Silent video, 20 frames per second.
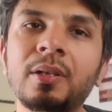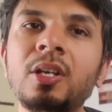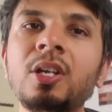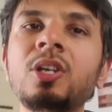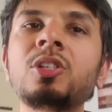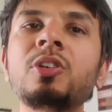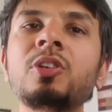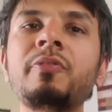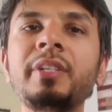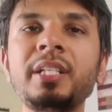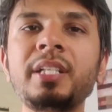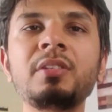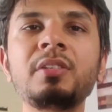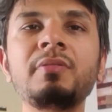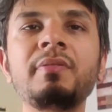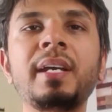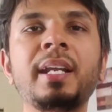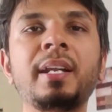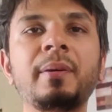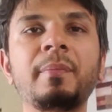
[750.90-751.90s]
So which is
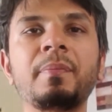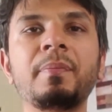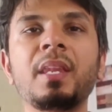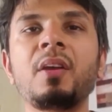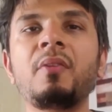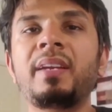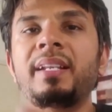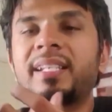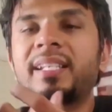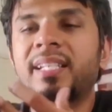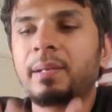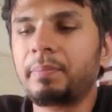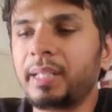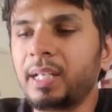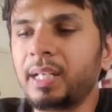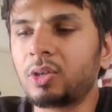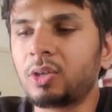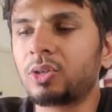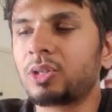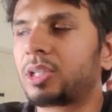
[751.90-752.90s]
where when something
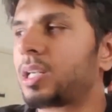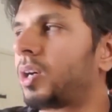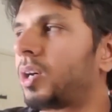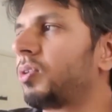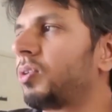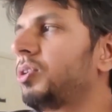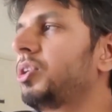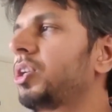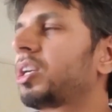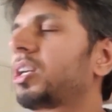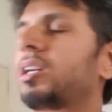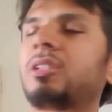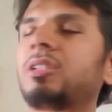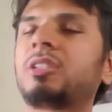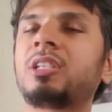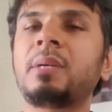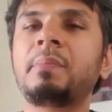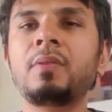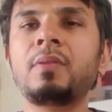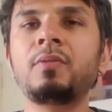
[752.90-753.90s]
goes down, your
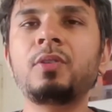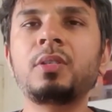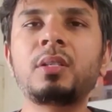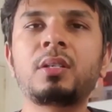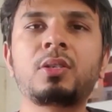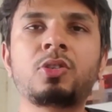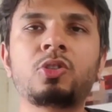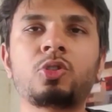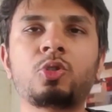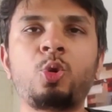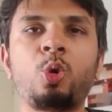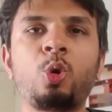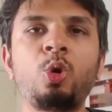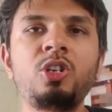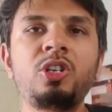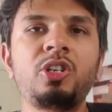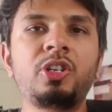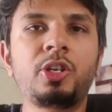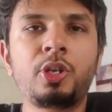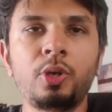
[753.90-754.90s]
customer would
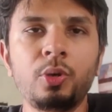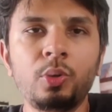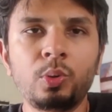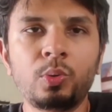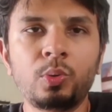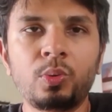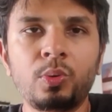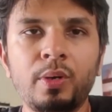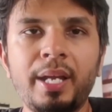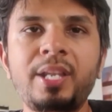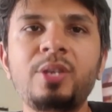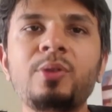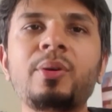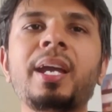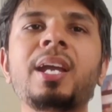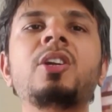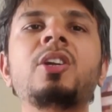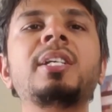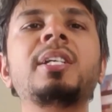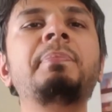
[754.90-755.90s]
scold you, and you
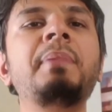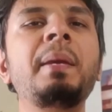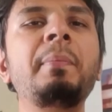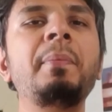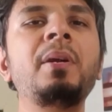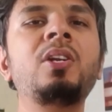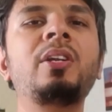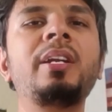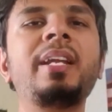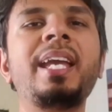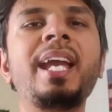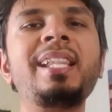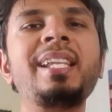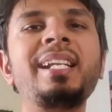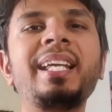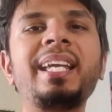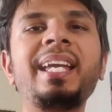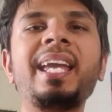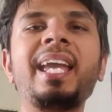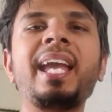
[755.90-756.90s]
cannot just blame it on AI that,
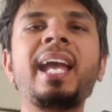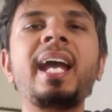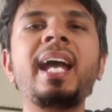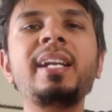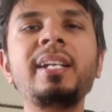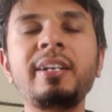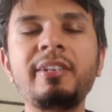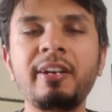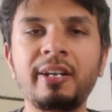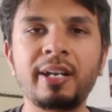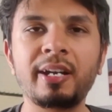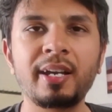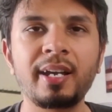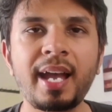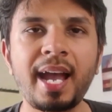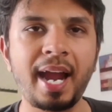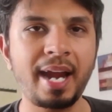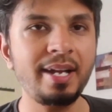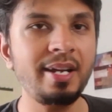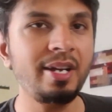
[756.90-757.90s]
hey, AI did it.
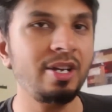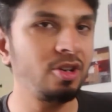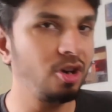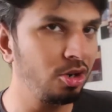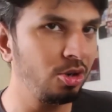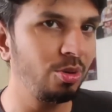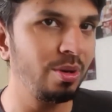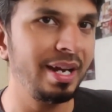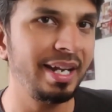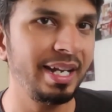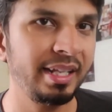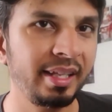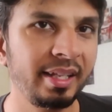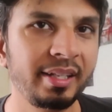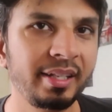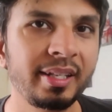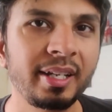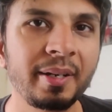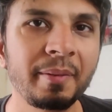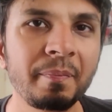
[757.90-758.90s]
I did not do anything
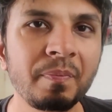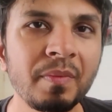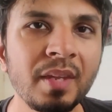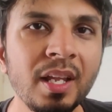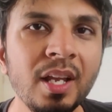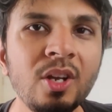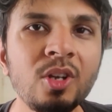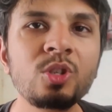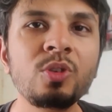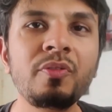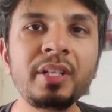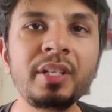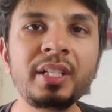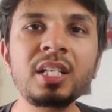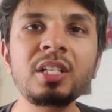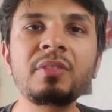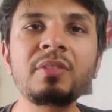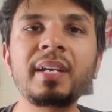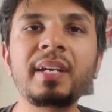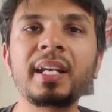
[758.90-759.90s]
there. So which
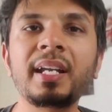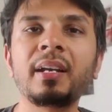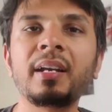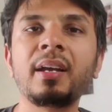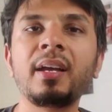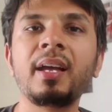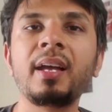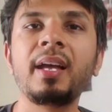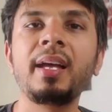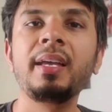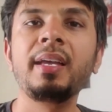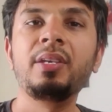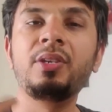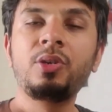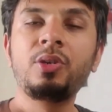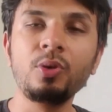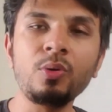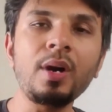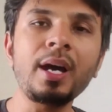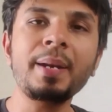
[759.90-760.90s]
is where
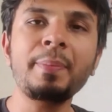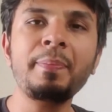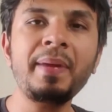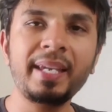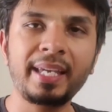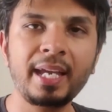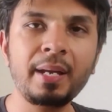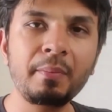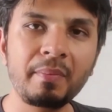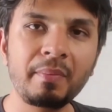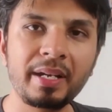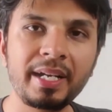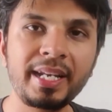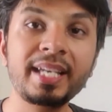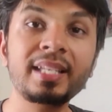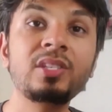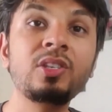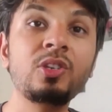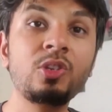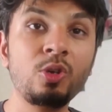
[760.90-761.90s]
you are making money
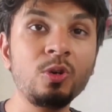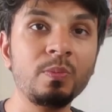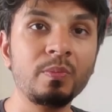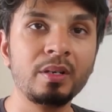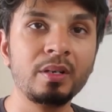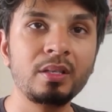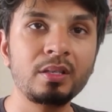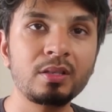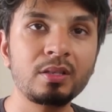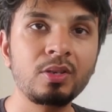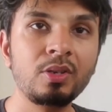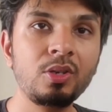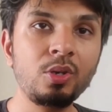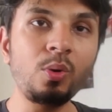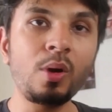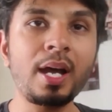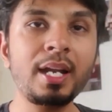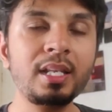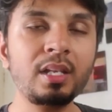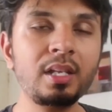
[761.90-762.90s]
as humans. You
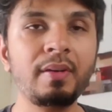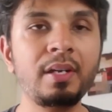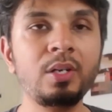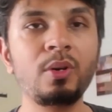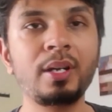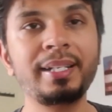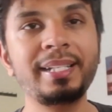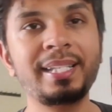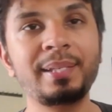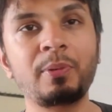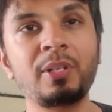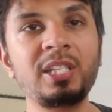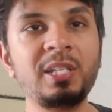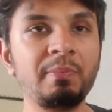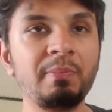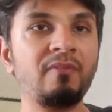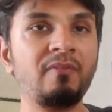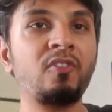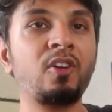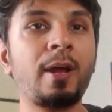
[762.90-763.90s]
are the one who are responsible
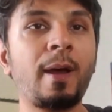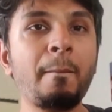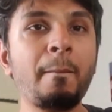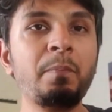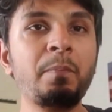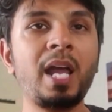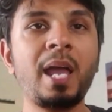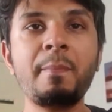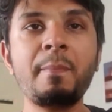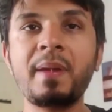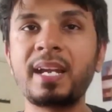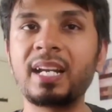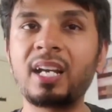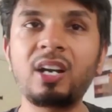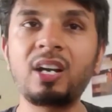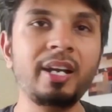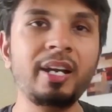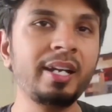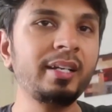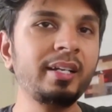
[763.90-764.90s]
for uptime and
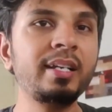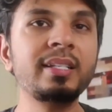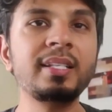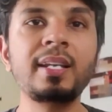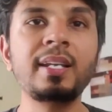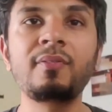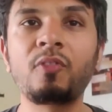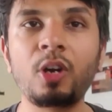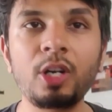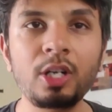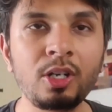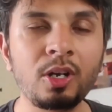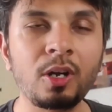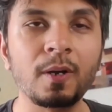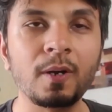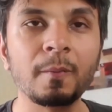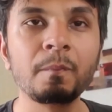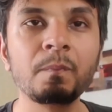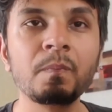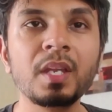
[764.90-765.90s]
correctness and
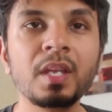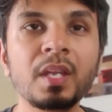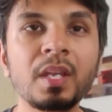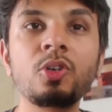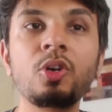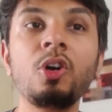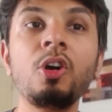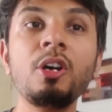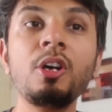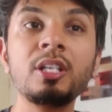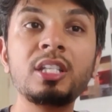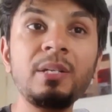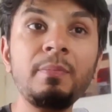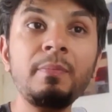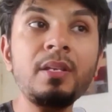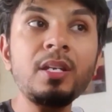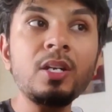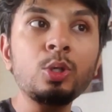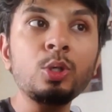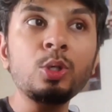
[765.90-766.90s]
whatnot. So
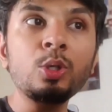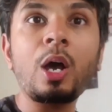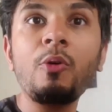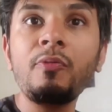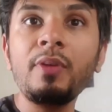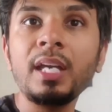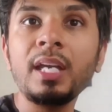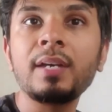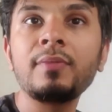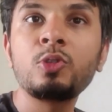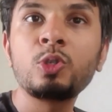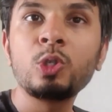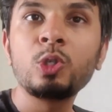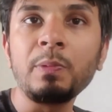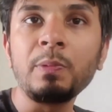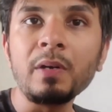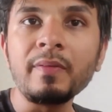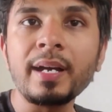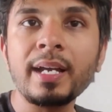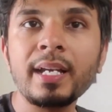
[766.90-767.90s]
similar to how we have
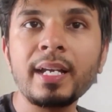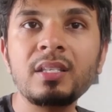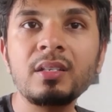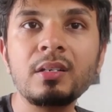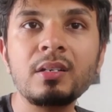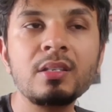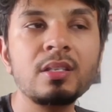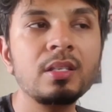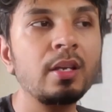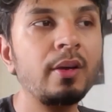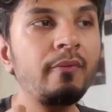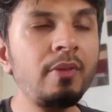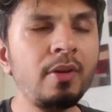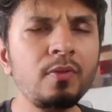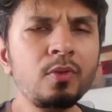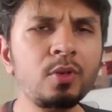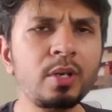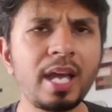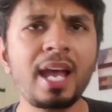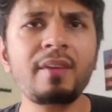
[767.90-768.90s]
supervisors, we
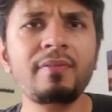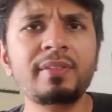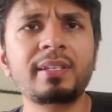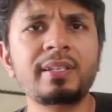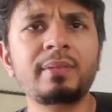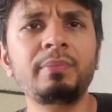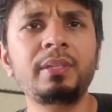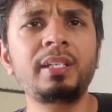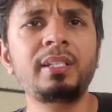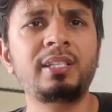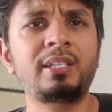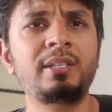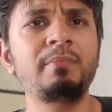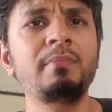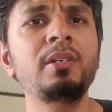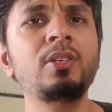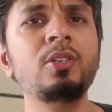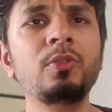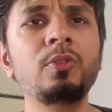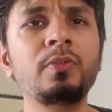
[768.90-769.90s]
would have something
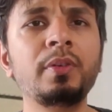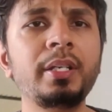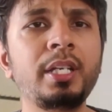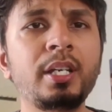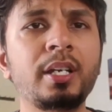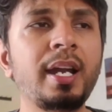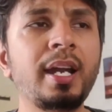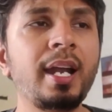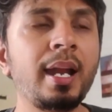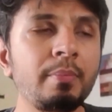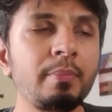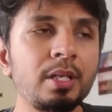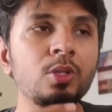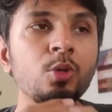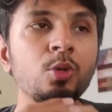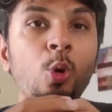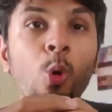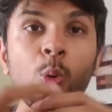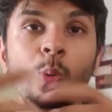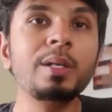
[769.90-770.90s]
similar over here. And I'm just
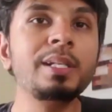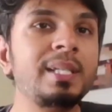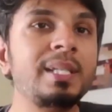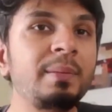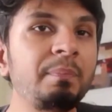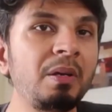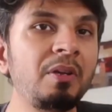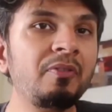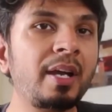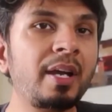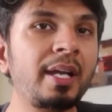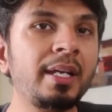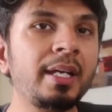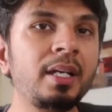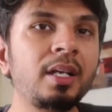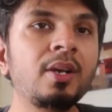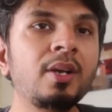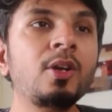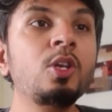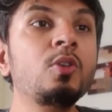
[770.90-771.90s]
oversimplifying
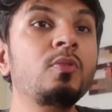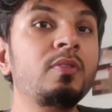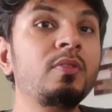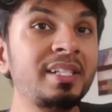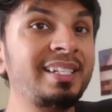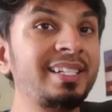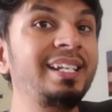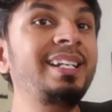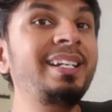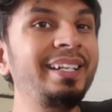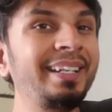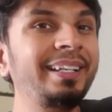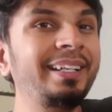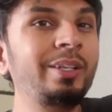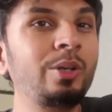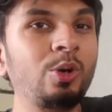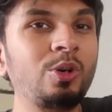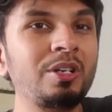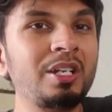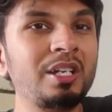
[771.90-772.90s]
it. You would still need
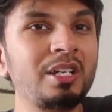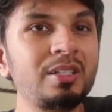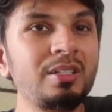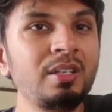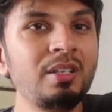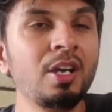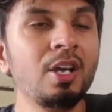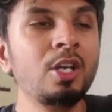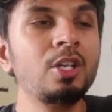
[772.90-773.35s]
coders.